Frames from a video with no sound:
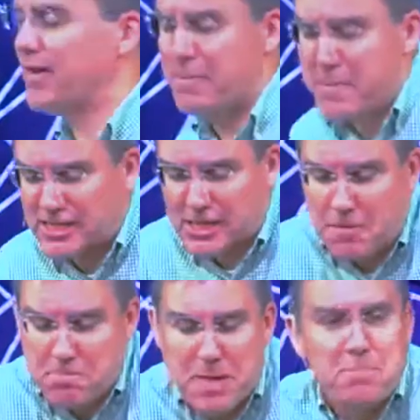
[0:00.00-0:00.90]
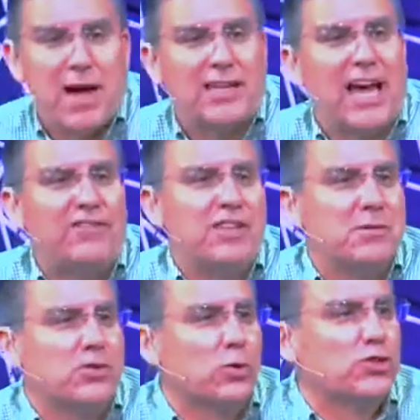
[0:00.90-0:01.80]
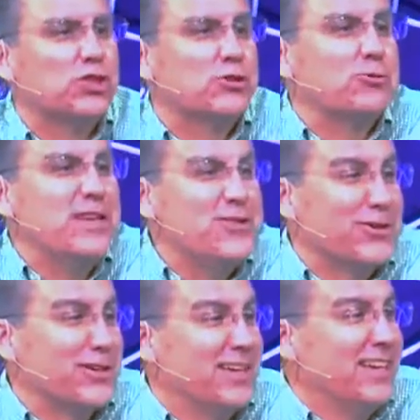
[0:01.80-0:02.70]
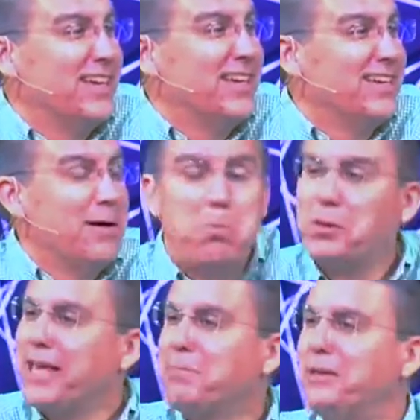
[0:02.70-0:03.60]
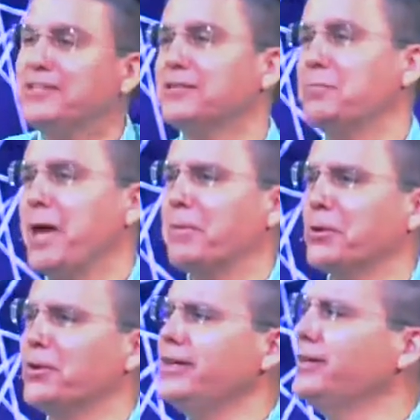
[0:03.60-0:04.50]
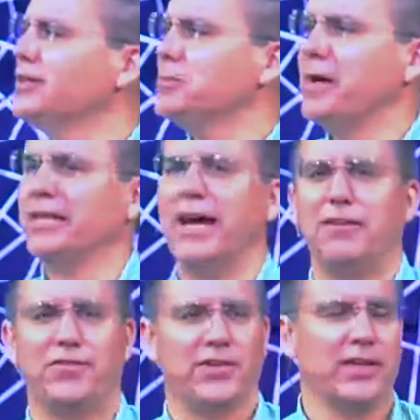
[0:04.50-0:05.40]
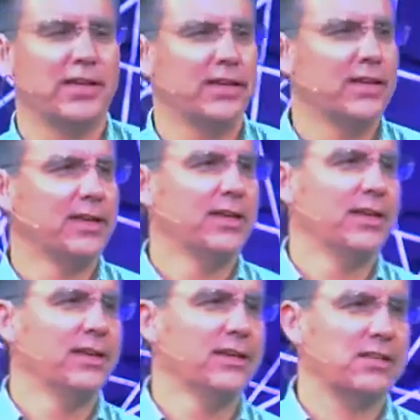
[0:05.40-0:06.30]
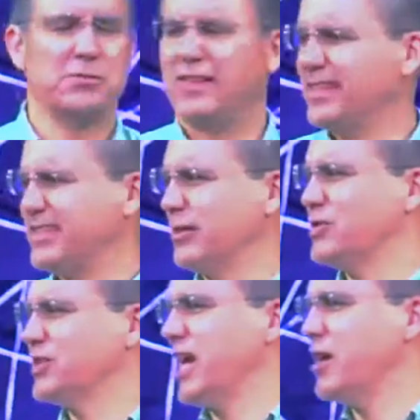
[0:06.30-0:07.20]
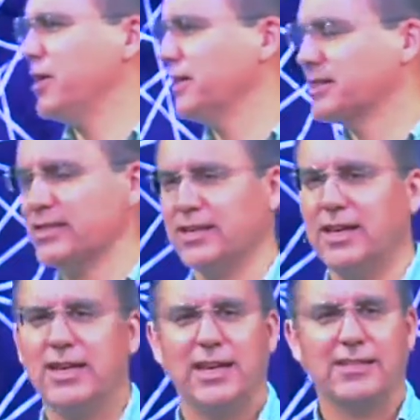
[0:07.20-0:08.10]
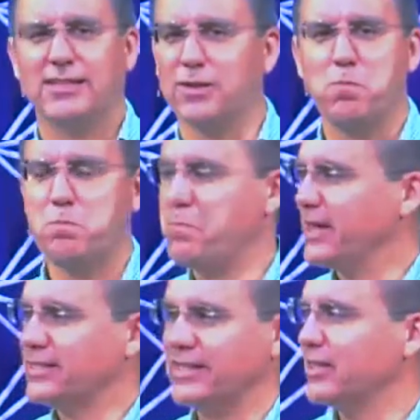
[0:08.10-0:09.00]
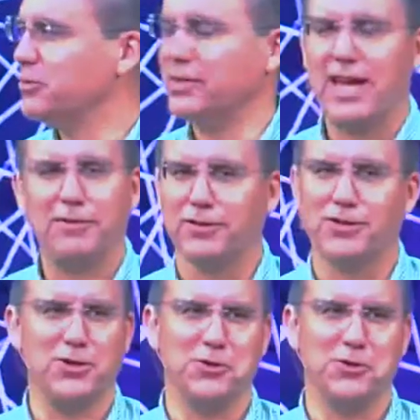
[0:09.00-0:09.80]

must commit my life to Him as Lord, surrender. A blank piece of paper. Lord, here is my life. Some say that sounds scary. Listen, it's the best thing you could ever do.